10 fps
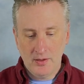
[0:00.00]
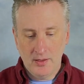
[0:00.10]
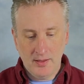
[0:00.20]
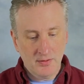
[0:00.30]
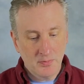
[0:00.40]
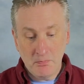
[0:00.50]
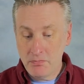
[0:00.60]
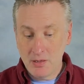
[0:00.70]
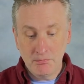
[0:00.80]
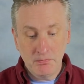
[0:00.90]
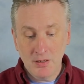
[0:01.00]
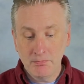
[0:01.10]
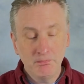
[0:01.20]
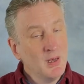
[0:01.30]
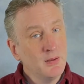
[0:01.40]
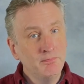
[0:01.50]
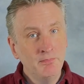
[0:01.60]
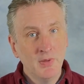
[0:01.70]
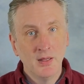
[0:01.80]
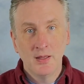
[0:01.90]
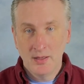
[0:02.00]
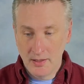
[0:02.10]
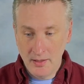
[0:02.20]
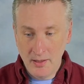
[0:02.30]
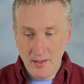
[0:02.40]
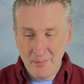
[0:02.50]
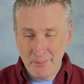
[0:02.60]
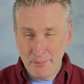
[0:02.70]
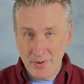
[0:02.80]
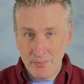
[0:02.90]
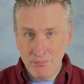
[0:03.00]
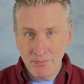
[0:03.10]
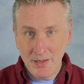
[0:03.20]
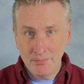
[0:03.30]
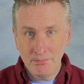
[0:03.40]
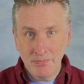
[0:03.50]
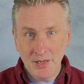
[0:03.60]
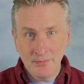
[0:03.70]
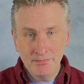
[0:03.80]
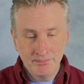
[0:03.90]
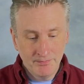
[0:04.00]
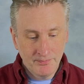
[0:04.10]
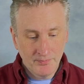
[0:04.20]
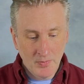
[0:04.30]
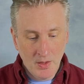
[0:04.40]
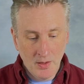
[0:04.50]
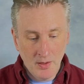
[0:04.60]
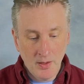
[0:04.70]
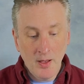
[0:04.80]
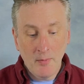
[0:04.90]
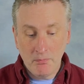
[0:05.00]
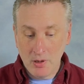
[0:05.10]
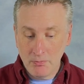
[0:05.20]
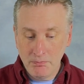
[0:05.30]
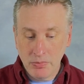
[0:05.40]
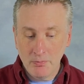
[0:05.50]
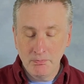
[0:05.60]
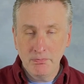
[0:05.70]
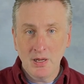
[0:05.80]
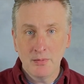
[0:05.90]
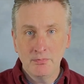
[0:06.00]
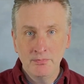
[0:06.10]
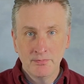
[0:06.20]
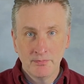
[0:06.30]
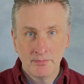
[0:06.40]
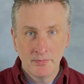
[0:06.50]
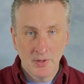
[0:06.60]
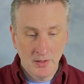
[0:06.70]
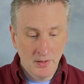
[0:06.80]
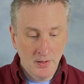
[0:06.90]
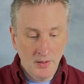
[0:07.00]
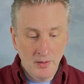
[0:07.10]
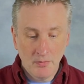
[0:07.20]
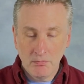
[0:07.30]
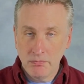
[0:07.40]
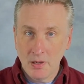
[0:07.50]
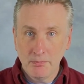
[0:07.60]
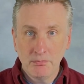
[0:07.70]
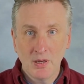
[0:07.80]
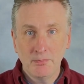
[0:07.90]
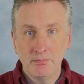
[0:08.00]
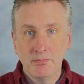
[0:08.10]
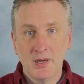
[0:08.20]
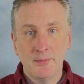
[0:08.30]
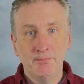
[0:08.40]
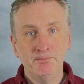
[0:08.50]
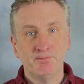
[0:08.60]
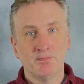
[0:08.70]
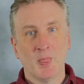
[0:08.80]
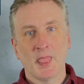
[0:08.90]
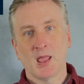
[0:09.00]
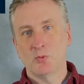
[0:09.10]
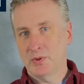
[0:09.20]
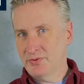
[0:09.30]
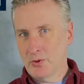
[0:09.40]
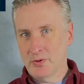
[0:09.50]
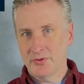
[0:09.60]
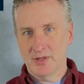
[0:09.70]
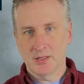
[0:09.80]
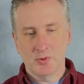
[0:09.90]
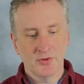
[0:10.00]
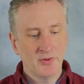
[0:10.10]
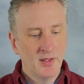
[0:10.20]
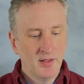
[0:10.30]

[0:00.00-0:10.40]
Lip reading: It's bum bum bum, bum bum bum, bum bum bum, bum bum bum, with tonal syllables.